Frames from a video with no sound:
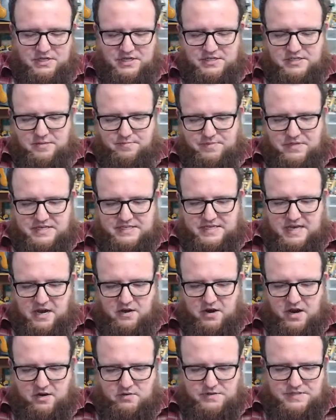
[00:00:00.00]
going to dump these
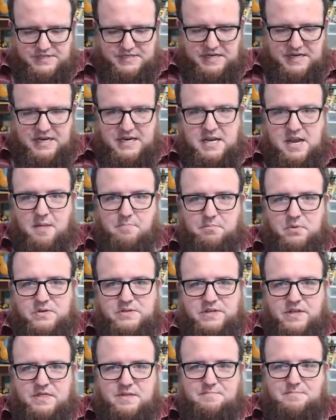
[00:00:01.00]
out. I don't see any numbers
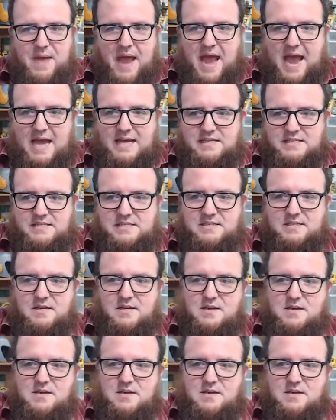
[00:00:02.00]
on the bags,